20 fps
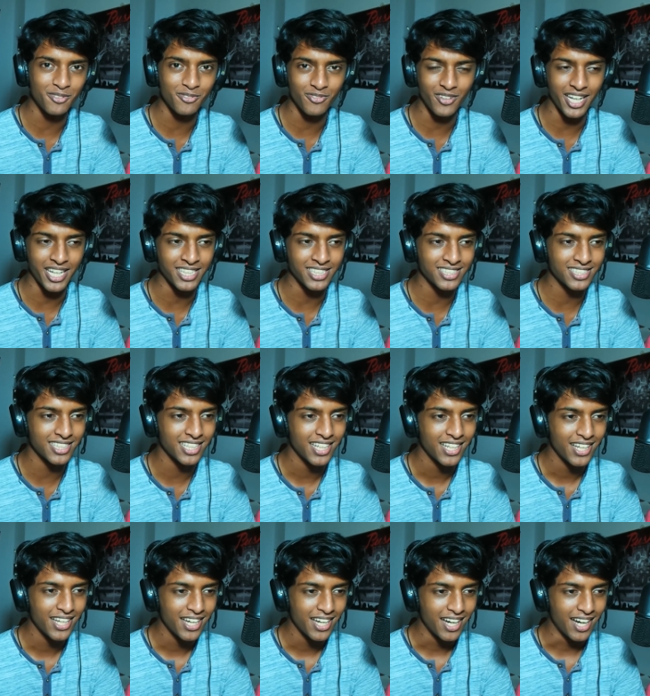to face
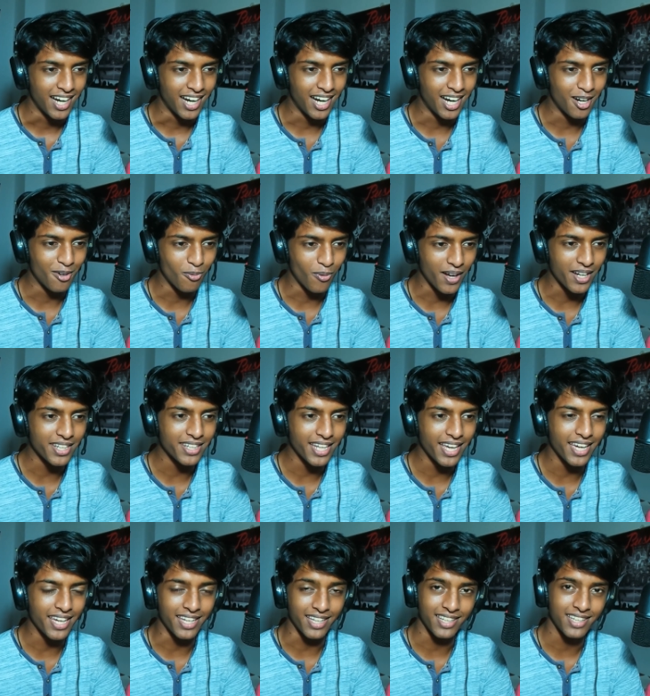uh, one
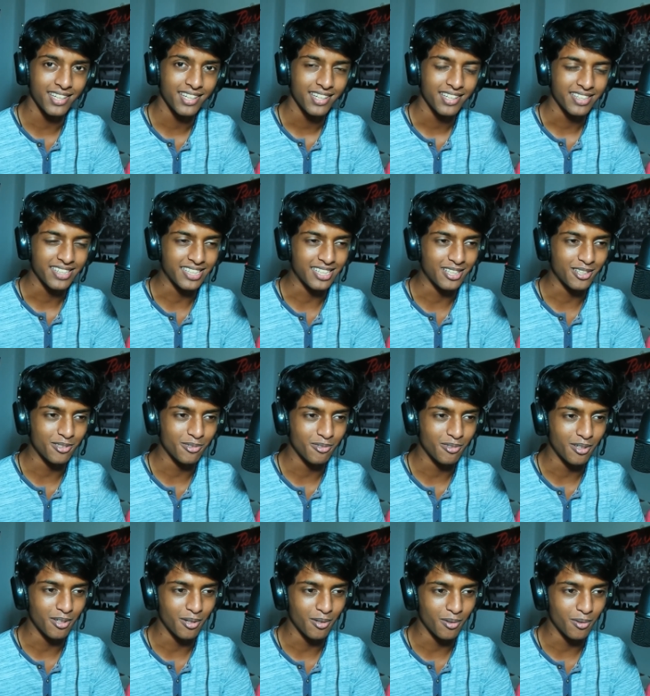day you know
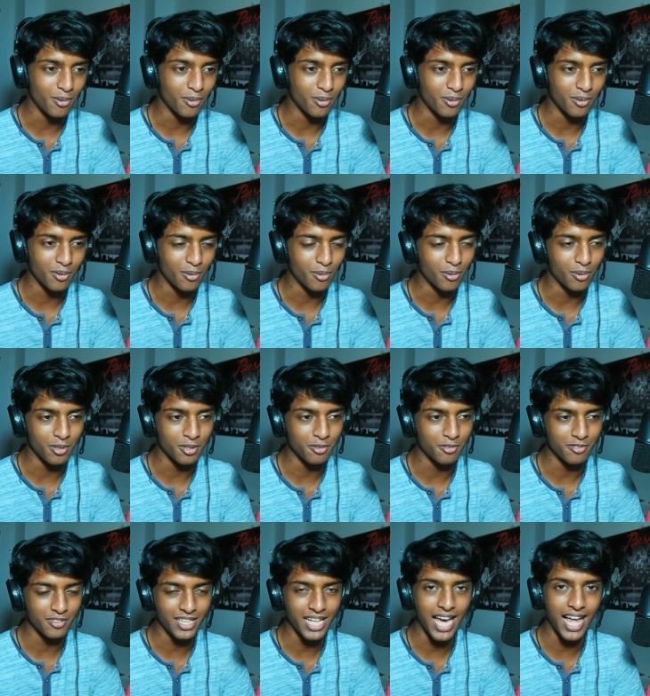uh, or,
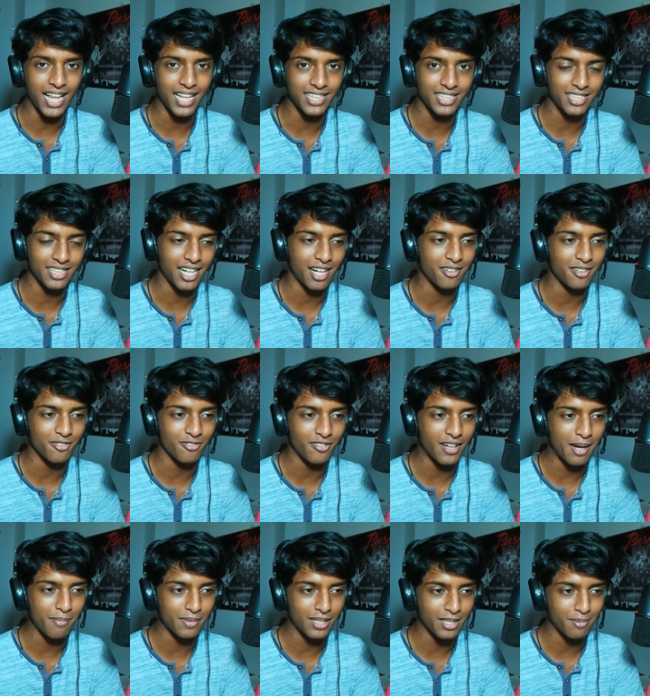or reality our
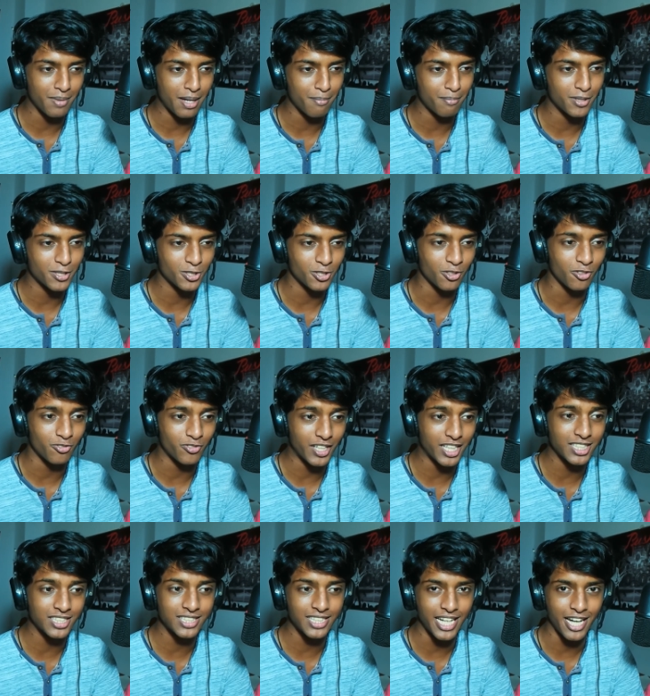family members or
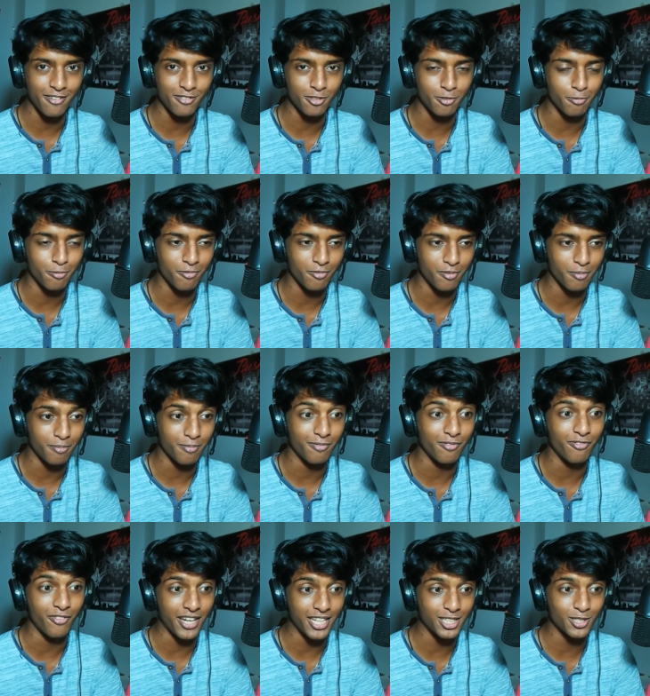friends have to
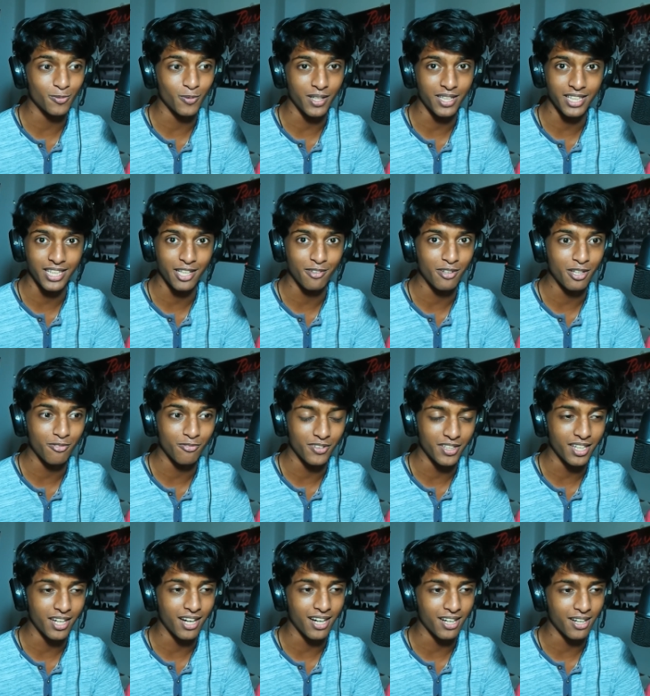face one day when
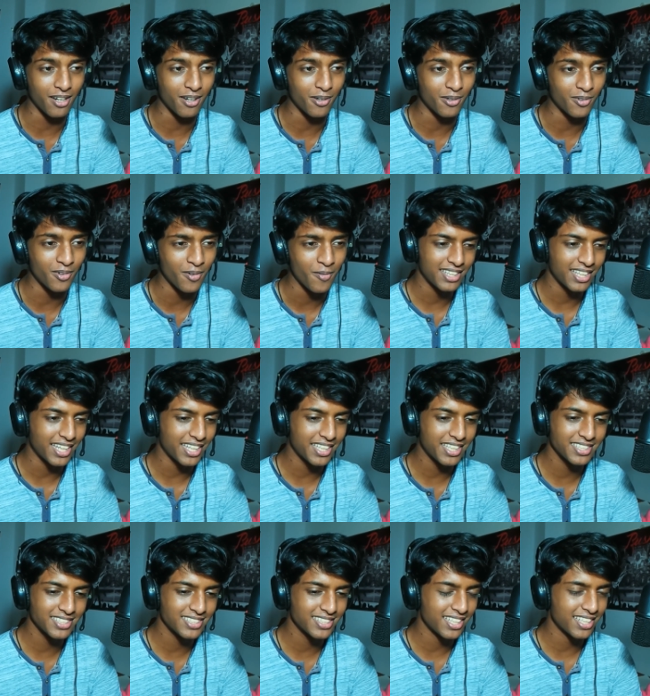we are gone and
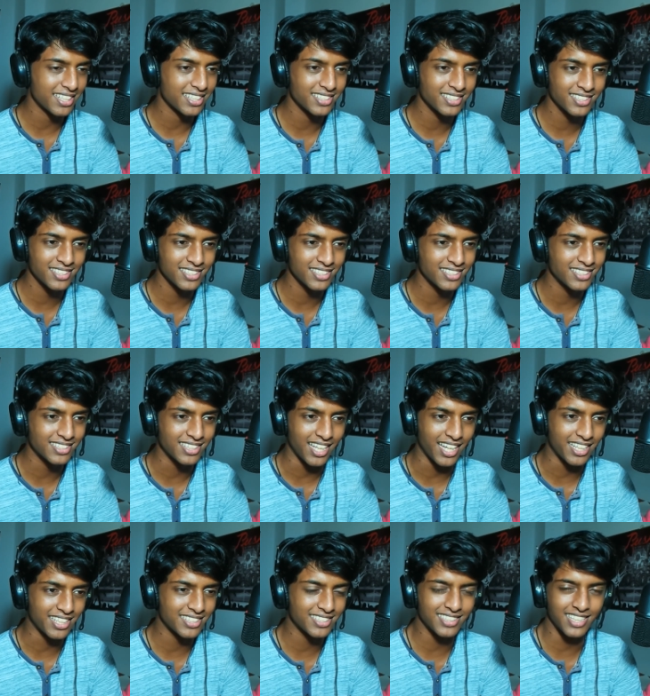like you said it's it's
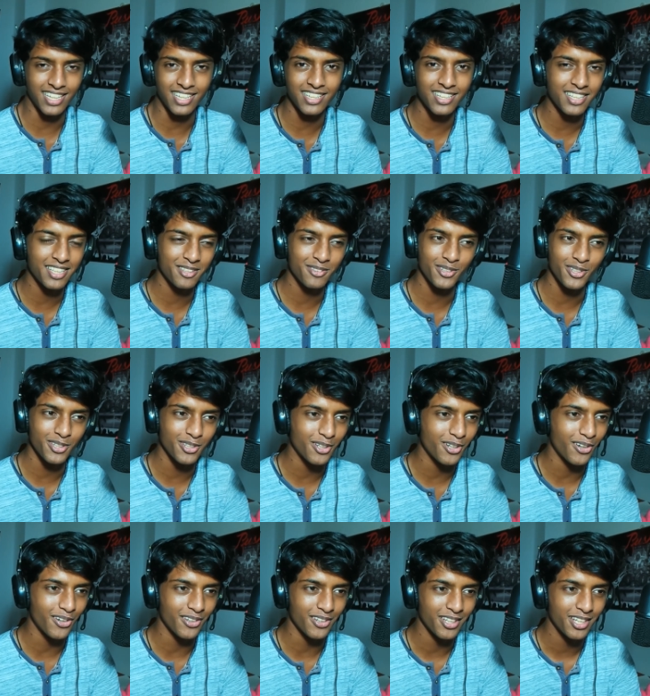like suddenly you're
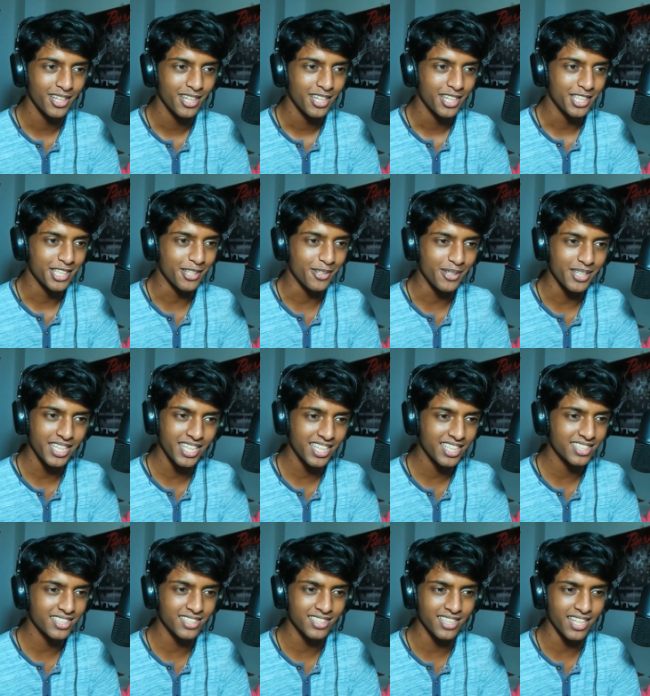gone you're
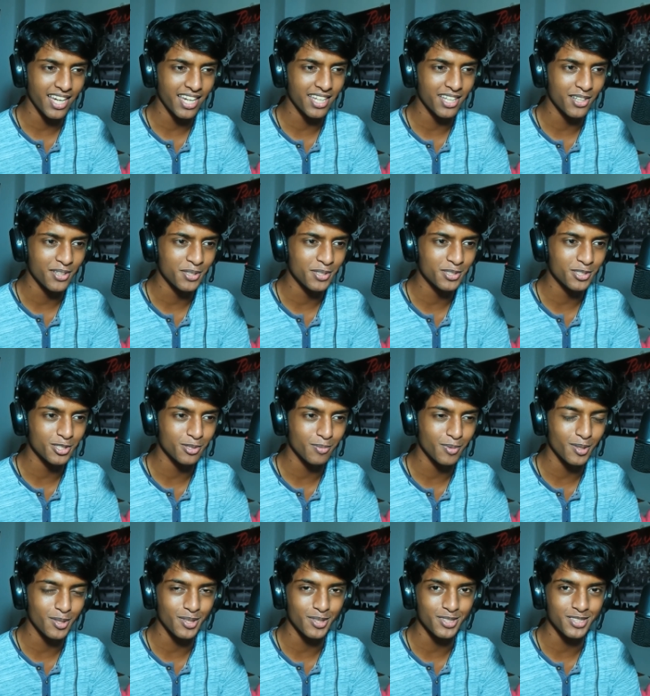here today gone
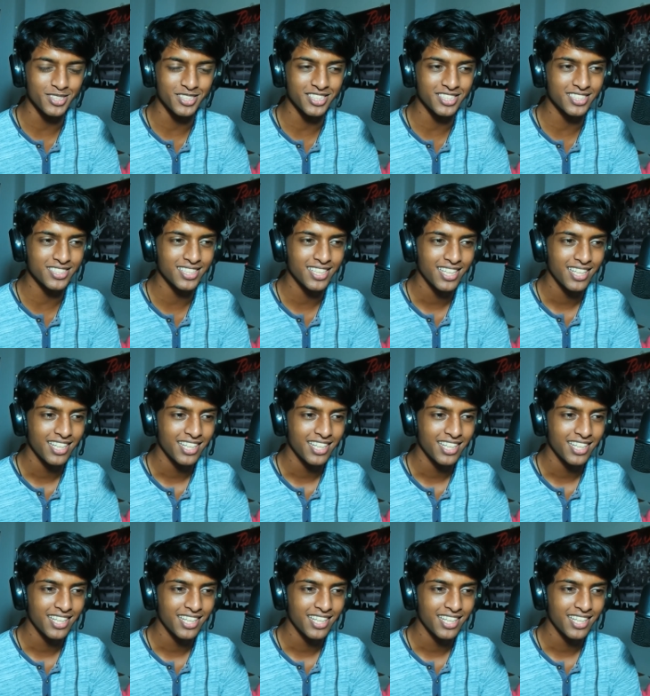tomorrow you just